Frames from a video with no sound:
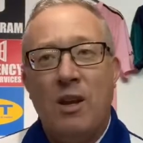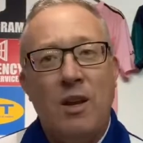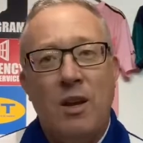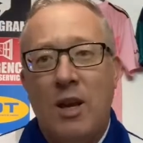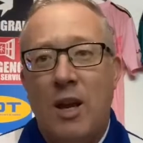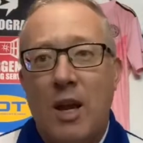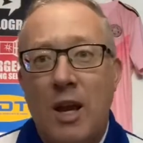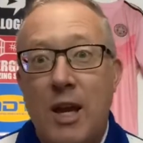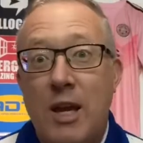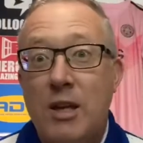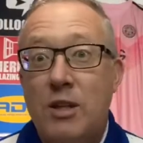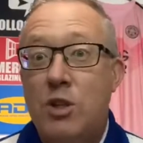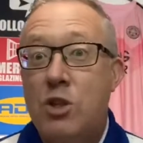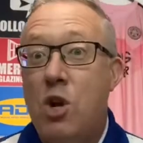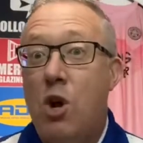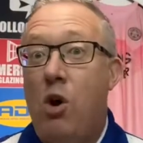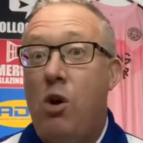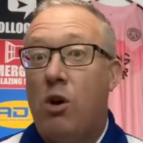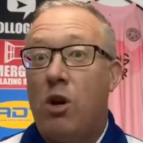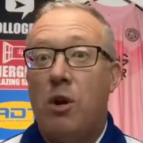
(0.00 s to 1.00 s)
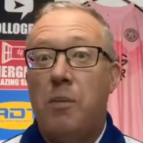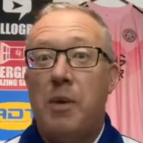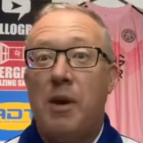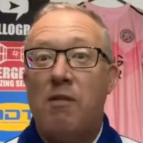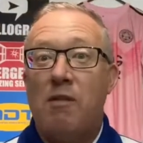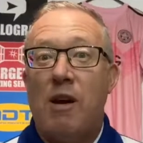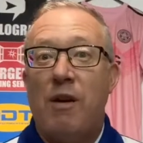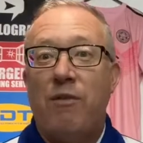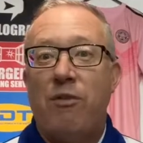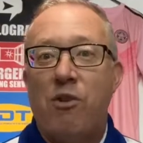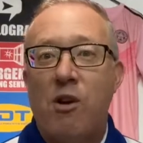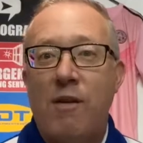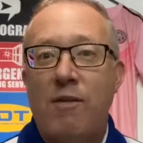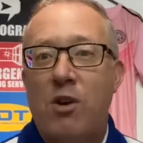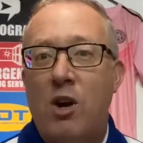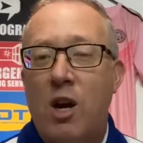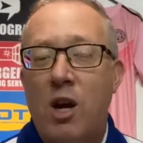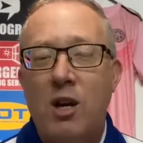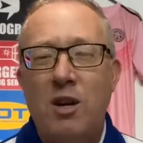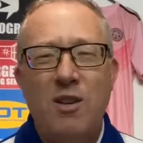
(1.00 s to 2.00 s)
he's not going to be around
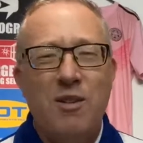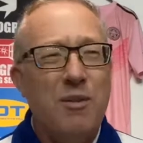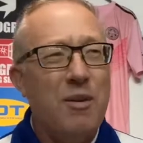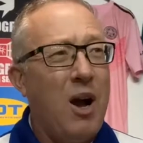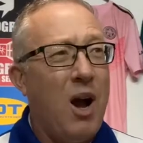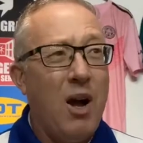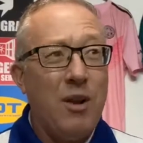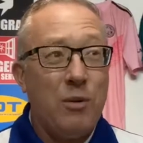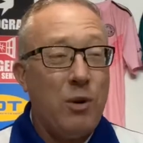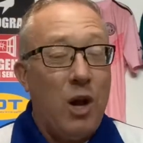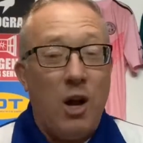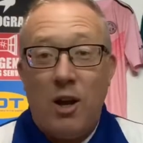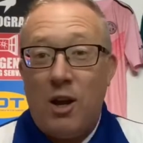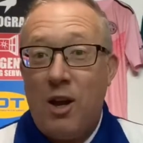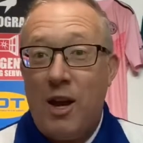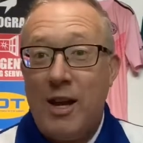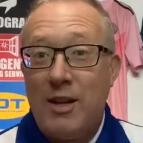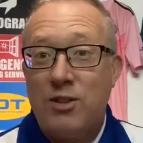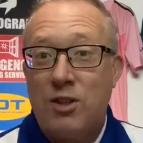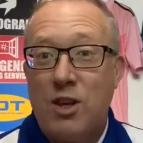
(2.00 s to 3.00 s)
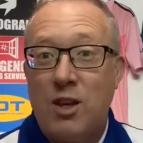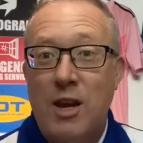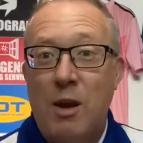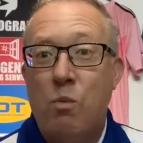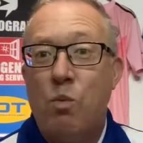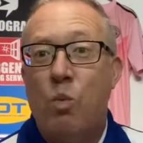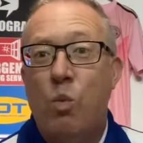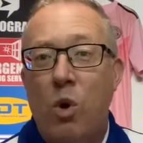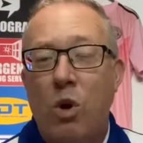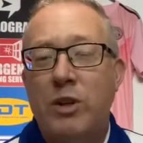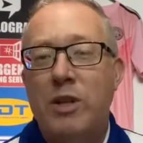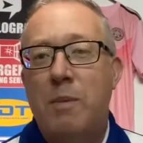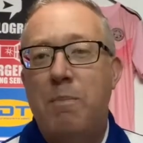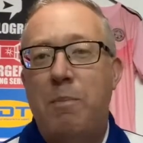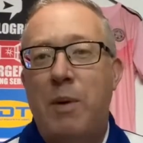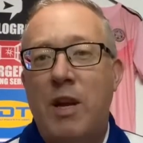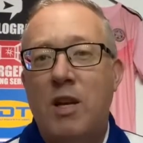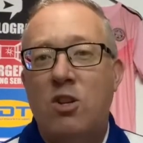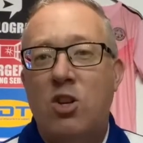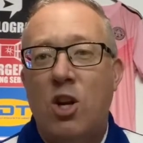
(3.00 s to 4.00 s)
forever. And I ask again, what did
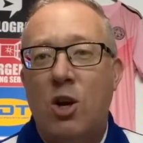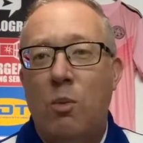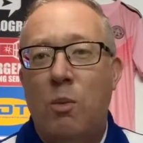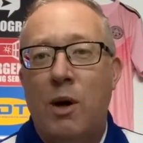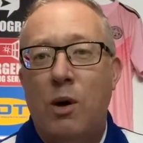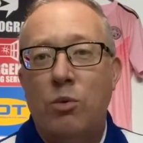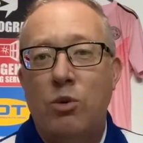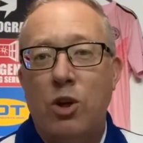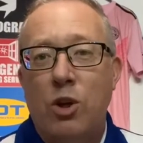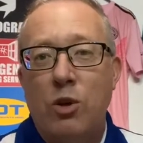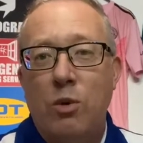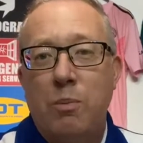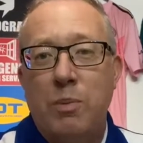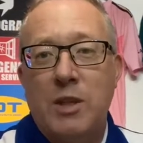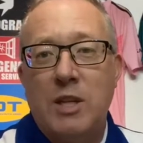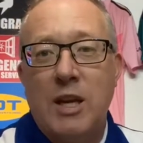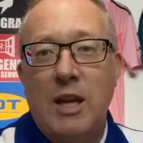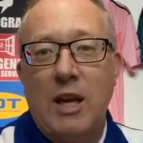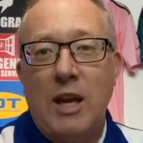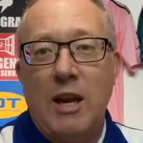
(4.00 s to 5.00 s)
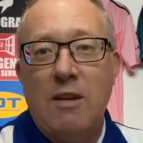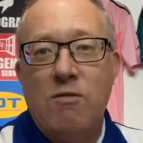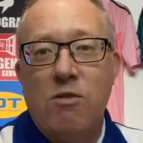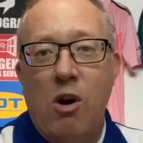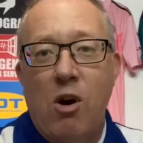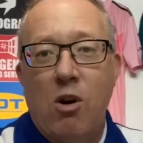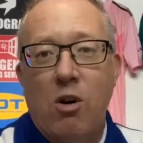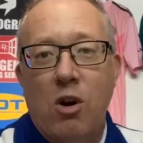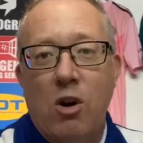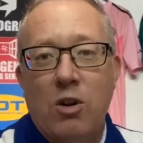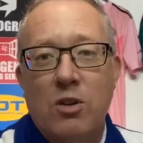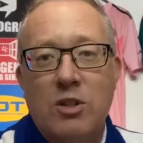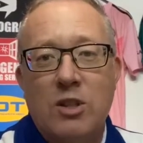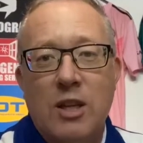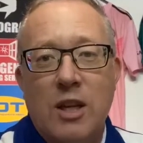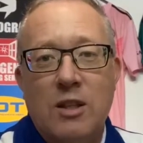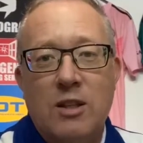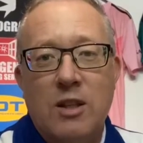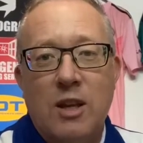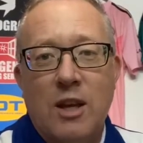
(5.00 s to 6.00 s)
Ben Chilwell do particularly wrong on
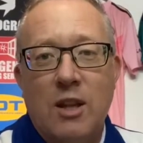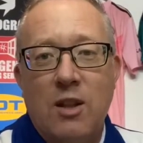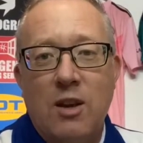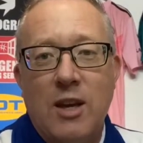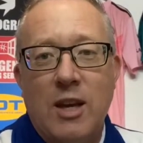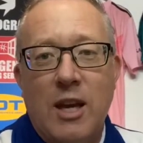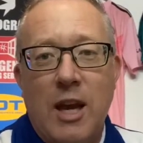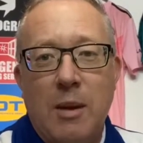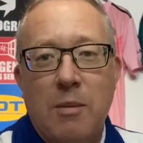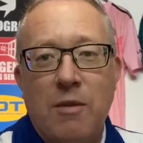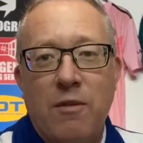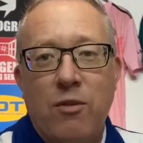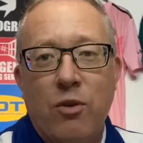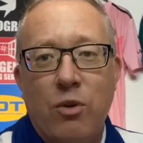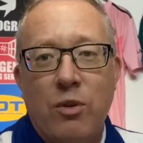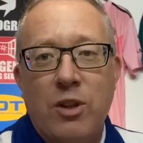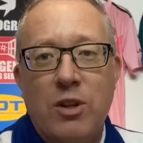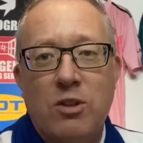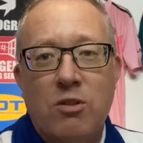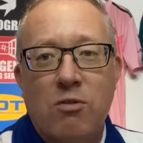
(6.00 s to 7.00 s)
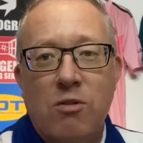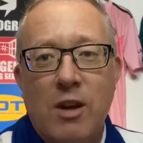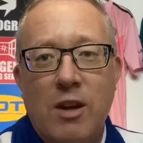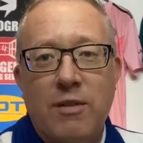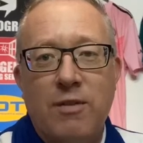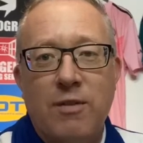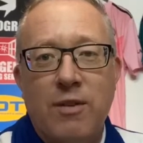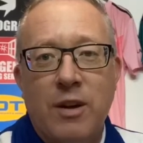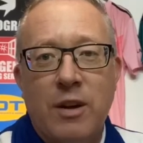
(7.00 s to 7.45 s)
Saturday that he came in for all this grief?